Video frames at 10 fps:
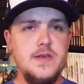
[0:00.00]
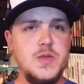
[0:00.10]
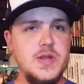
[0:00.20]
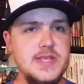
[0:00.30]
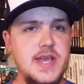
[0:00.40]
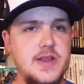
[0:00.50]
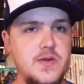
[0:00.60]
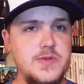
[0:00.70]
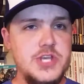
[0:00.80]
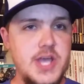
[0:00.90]
so I decided to
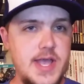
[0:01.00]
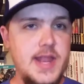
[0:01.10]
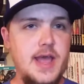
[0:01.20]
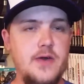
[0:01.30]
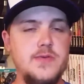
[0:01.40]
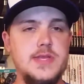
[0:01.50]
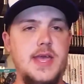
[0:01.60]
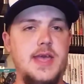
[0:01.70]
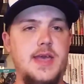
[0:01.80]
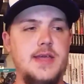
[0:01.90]
go and check it out,
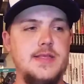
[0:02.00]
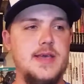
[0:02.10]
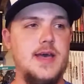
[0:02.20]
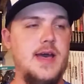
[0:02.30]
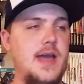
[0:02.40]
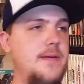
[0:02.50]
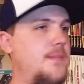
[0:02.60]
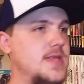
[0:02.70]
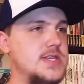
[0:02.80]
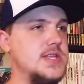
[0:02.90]
and I
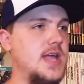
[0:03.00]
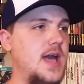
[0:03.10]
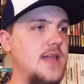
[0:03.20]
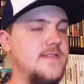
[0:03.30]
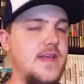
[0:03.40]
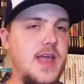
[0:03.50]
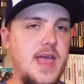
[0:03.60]
messaged the guy and said,